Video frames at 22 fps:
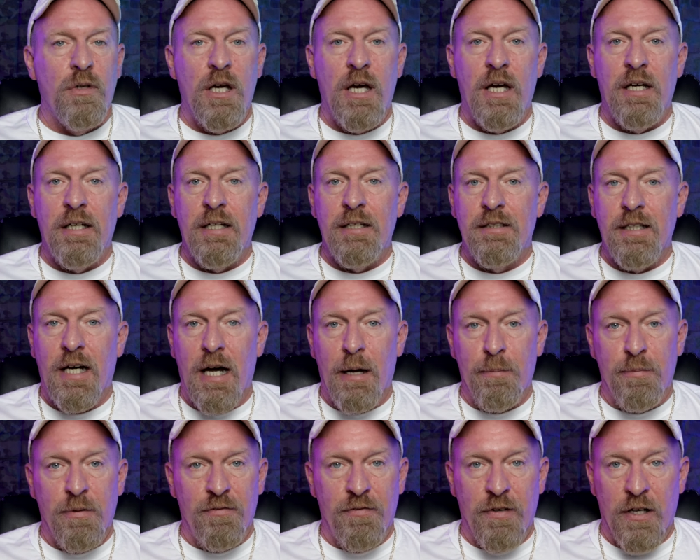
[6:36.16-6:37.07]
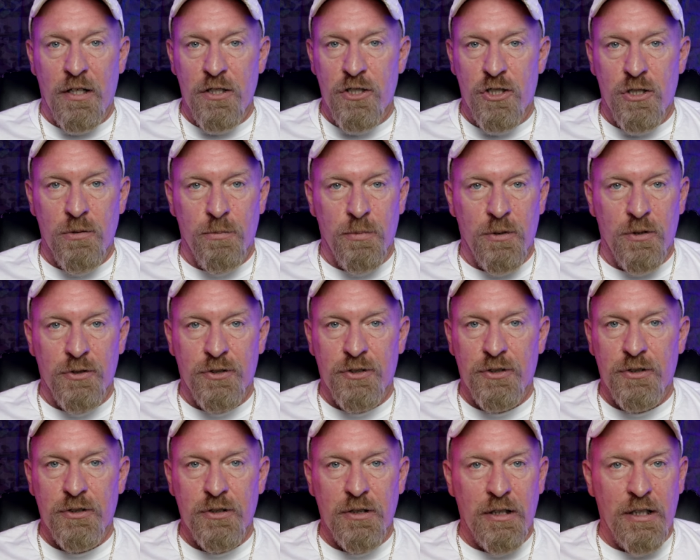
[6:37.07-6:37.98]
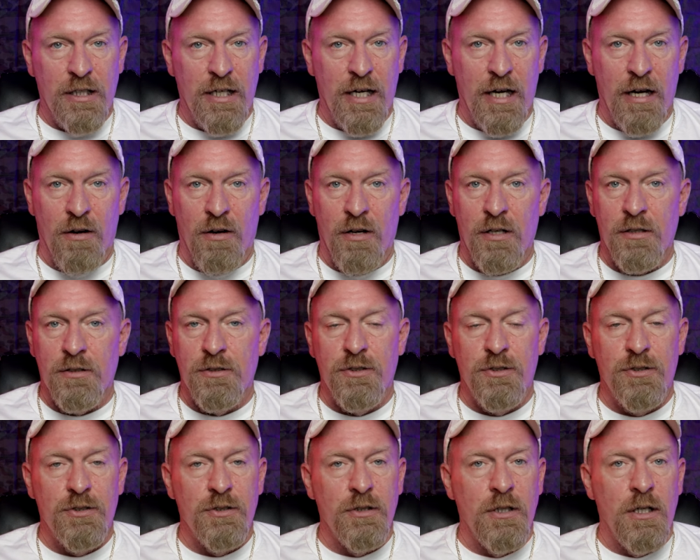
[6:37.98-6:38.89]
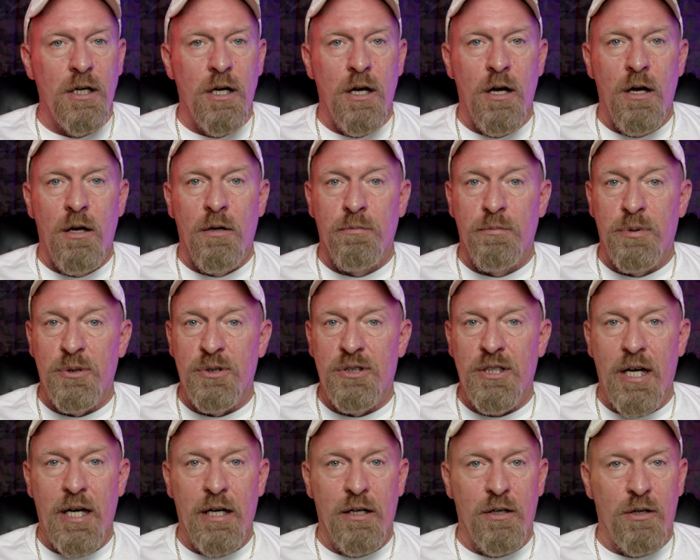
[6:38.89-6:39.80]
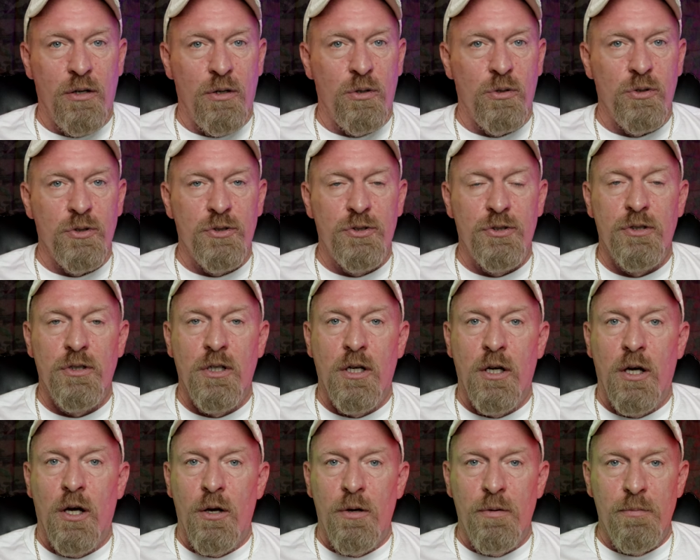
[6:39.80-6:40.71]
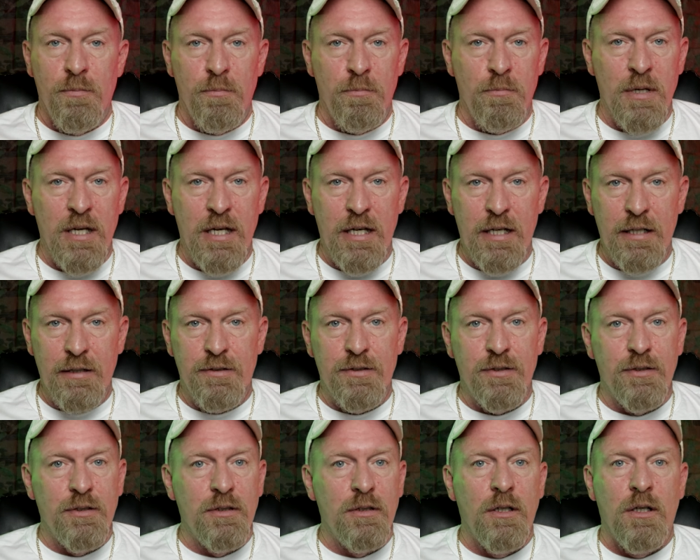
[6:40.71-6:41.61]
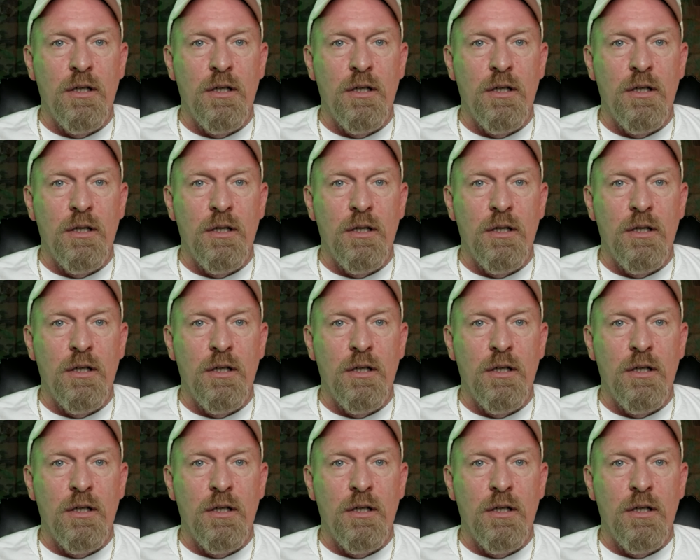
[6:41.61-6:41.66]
any type of vegetables, carrots, potatoes, meat,